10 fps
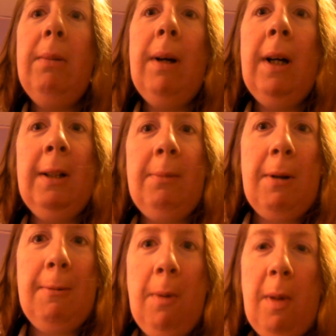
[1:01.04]
had
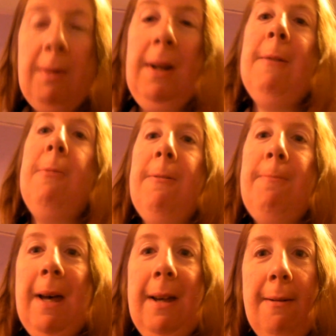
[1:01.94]
problems being able to
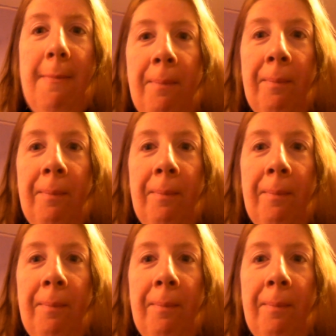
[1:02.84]
pay them.